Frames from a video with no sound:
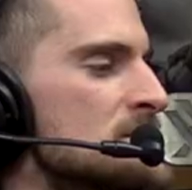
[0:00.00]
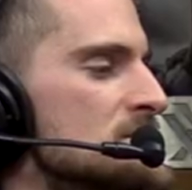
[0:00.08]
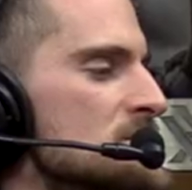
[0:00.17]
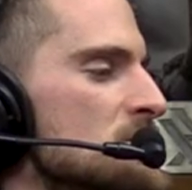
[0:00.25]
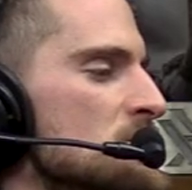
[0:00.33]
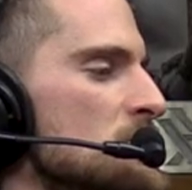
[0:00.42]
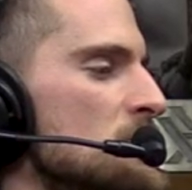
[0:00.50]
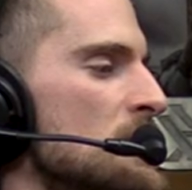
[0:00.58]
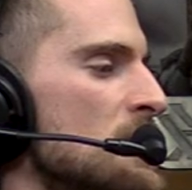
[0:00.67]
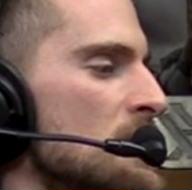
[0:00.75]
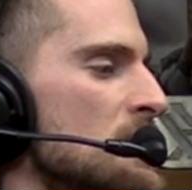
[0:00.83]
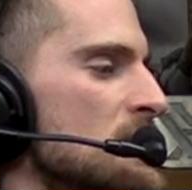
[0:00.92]
Do you
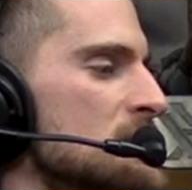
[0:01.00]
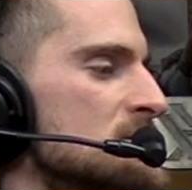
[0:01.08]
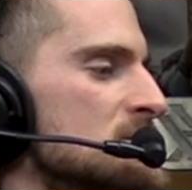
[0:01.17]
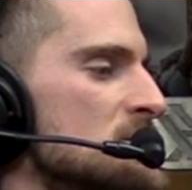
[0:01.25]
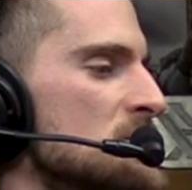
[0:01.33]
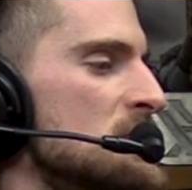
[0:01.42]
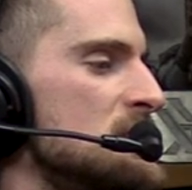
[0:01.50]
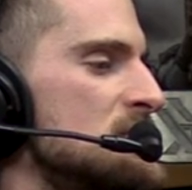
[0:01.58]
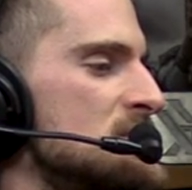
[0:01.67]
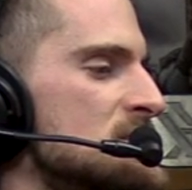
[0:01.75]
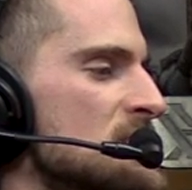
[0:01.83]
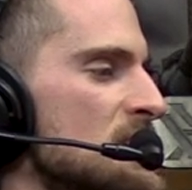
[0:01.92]
uh, do you get
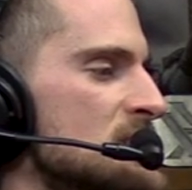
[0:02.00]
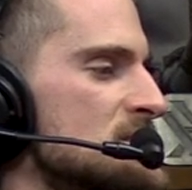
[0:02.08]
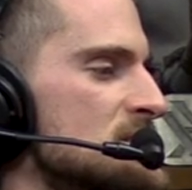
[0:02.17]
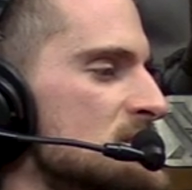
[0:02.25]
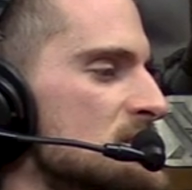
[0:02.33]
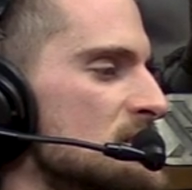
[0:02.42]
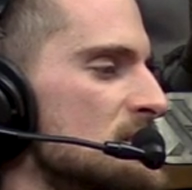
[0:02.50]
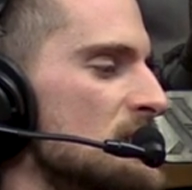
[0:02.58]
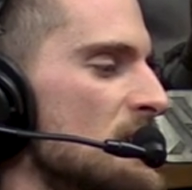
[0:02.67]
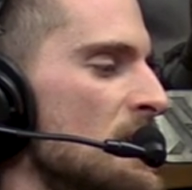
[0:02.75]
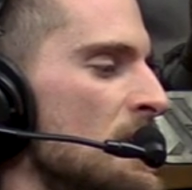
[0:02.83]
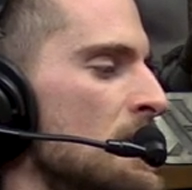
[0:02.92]
the sense
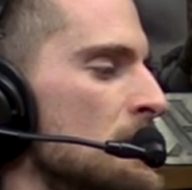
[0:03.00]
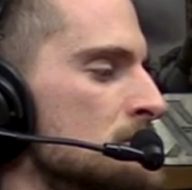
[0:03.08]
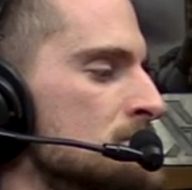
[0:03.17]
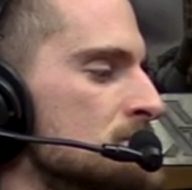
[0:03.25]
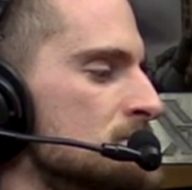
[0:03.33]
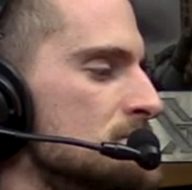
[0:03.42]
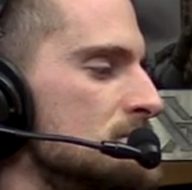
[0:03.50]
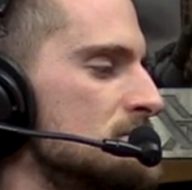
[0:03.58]
um,